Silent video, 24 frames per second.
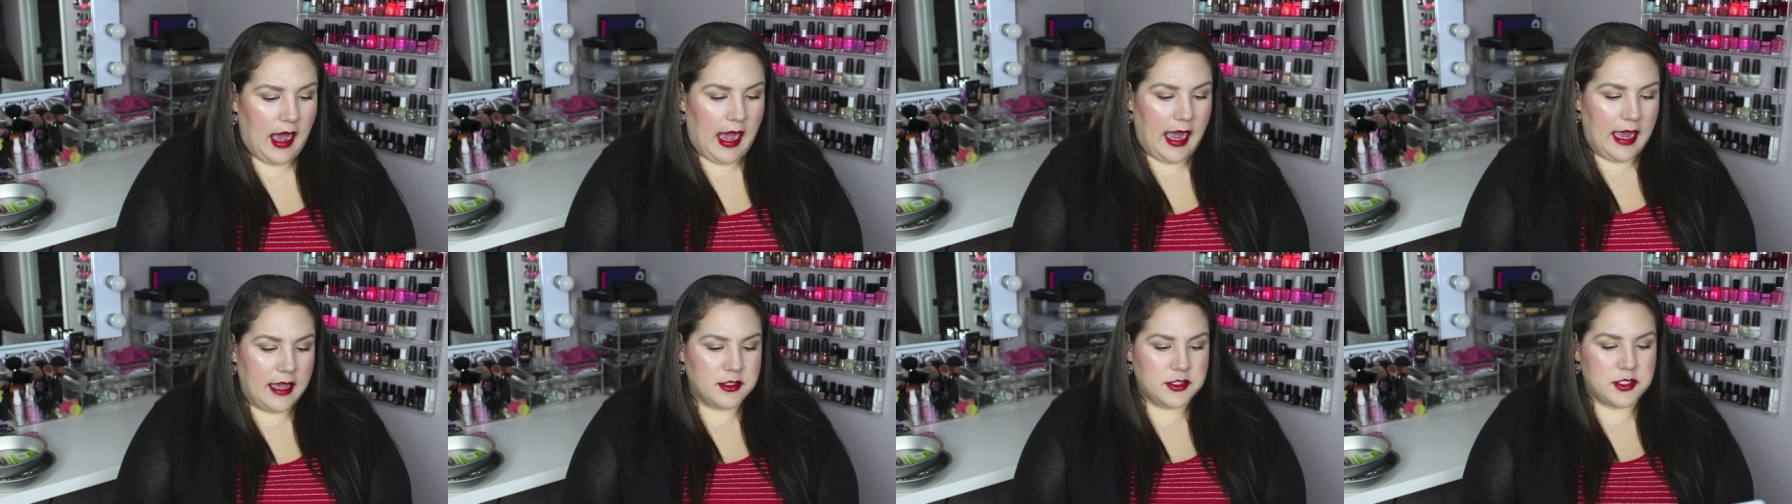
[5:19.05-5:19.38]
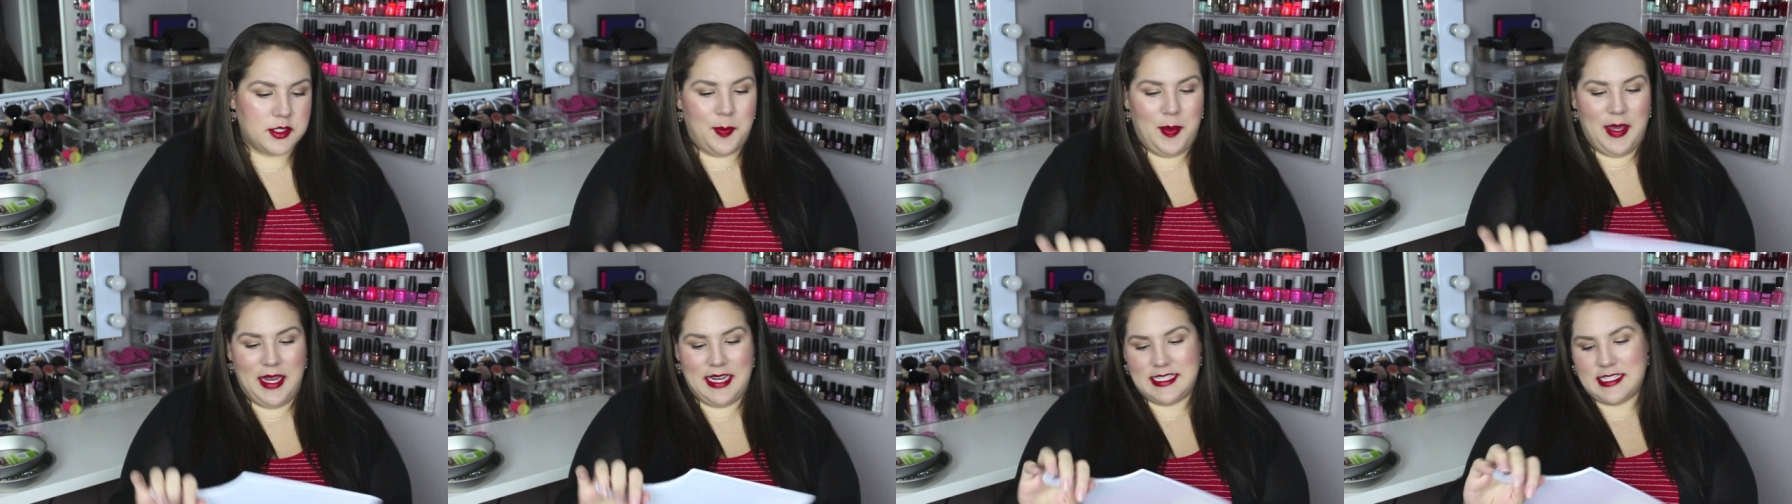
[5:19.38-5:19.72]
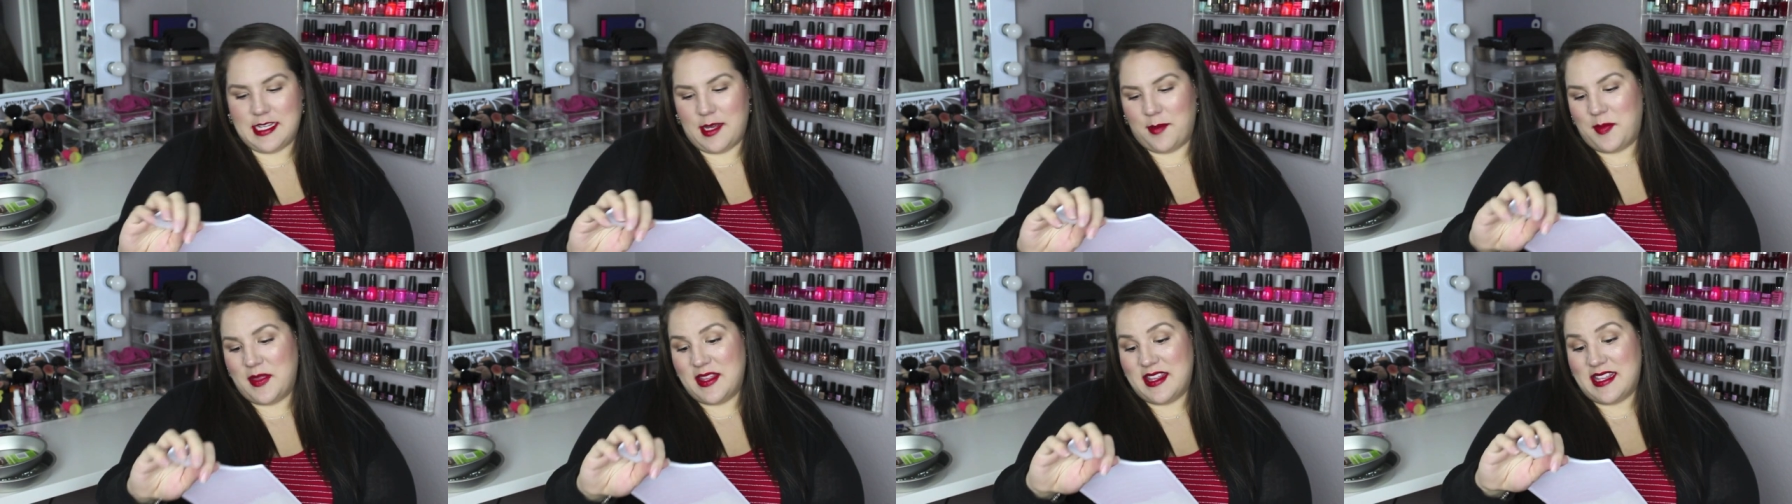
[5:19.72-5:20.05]
I also picked
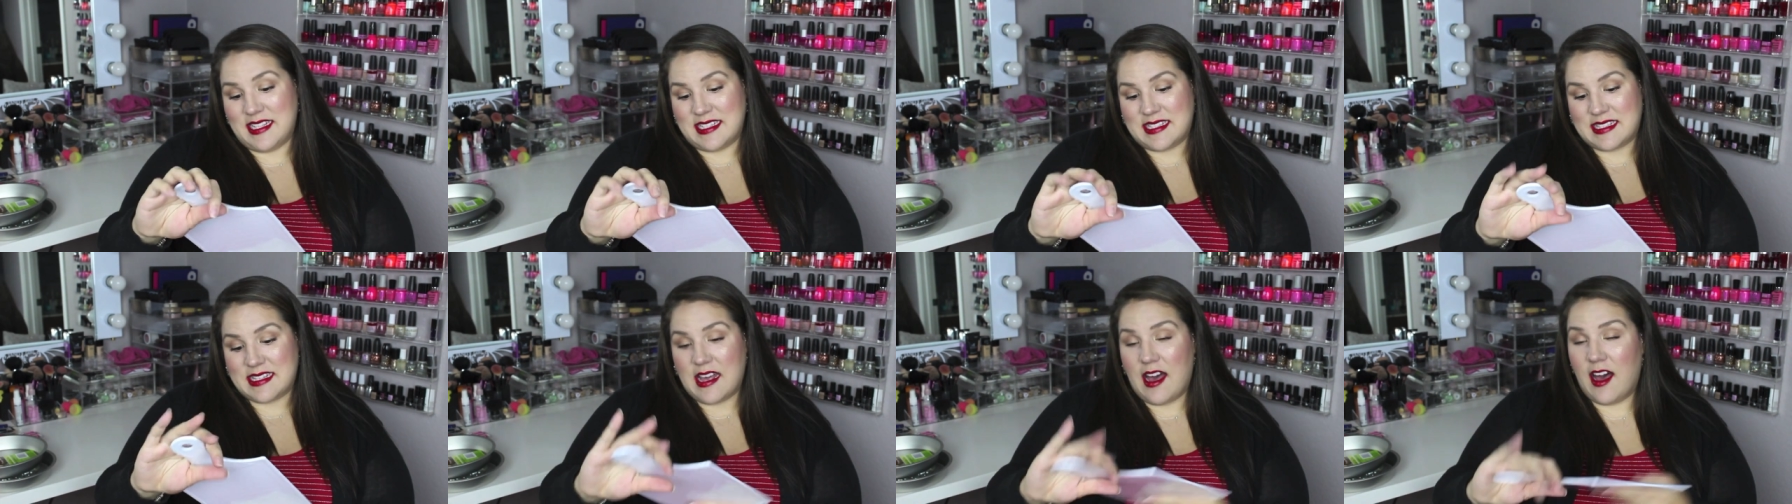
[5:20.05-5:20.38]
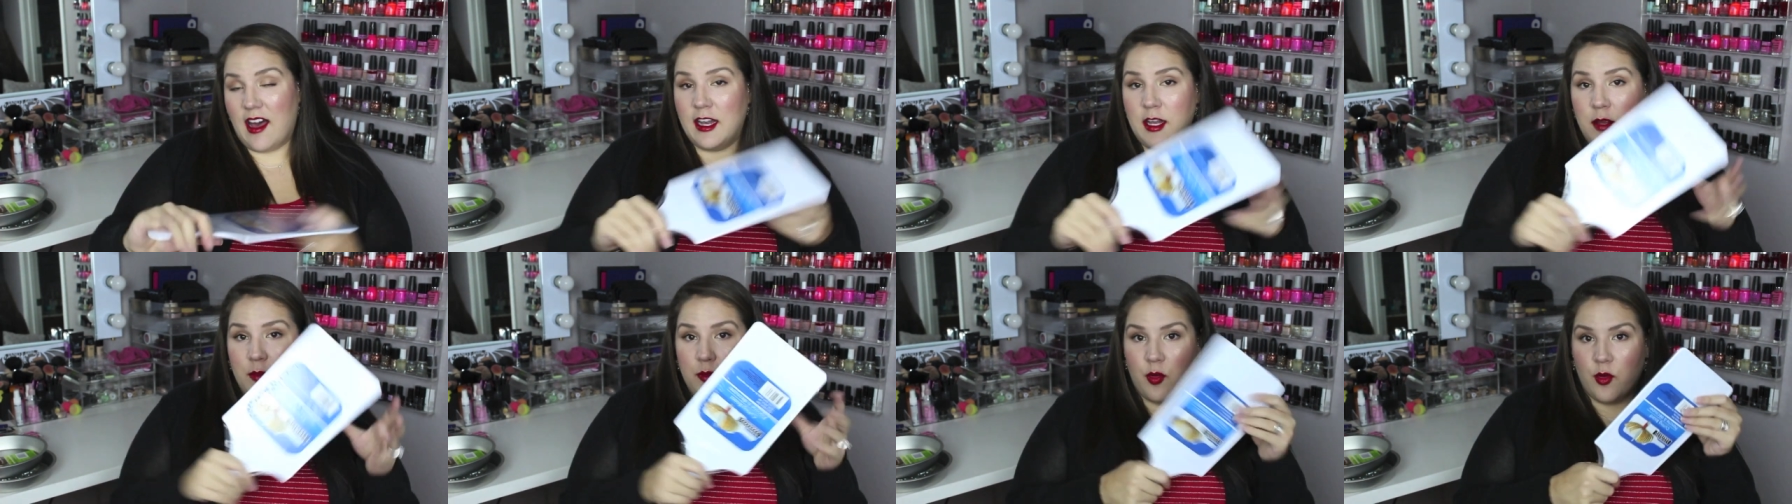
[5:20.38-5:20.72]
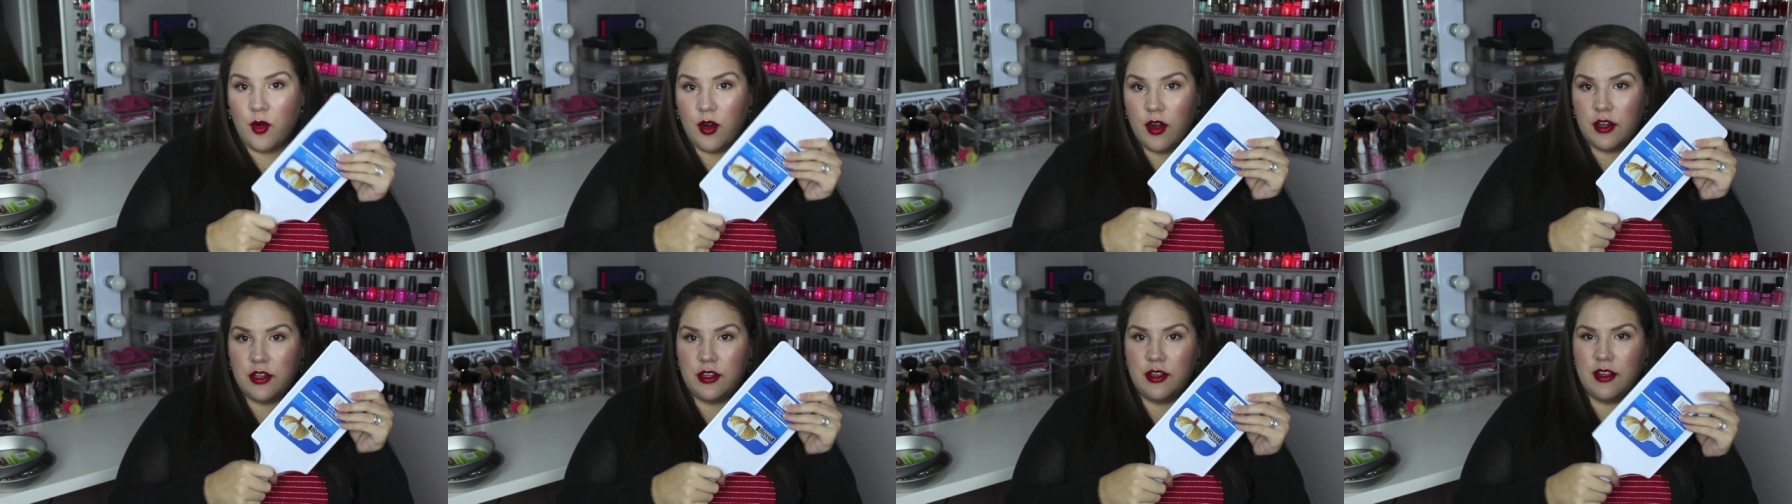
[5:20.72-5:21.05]
up this cutting
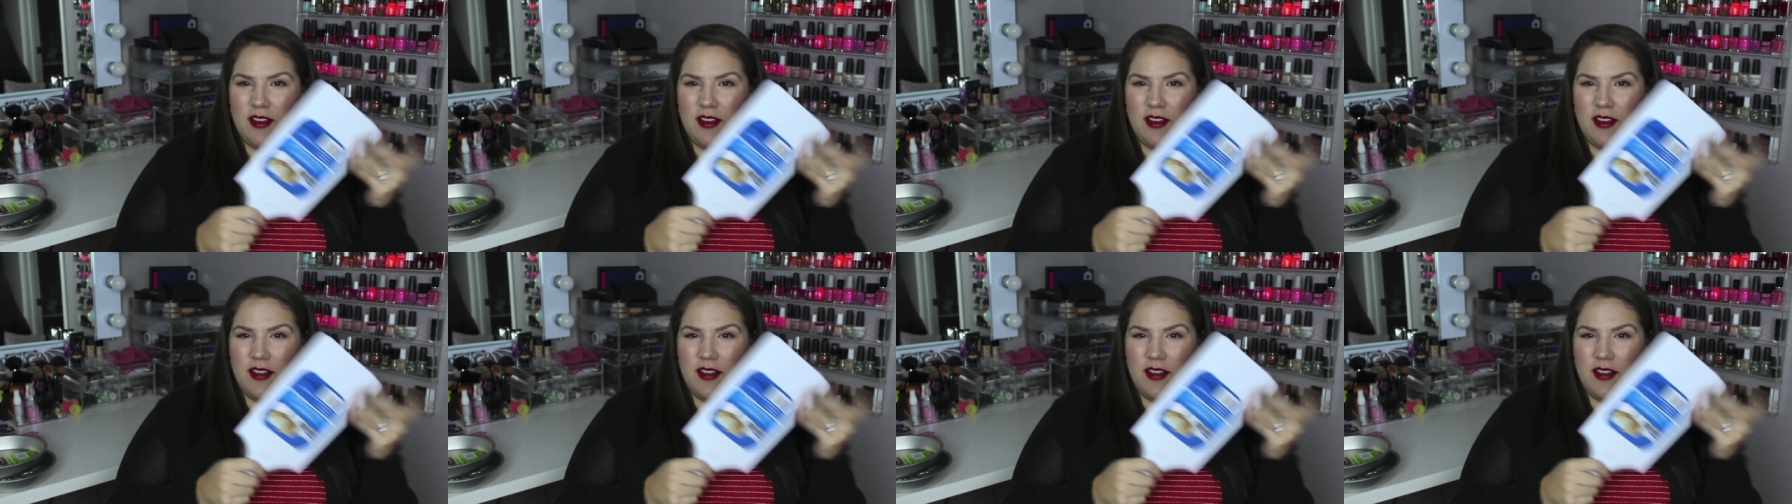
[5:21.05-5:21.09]
board.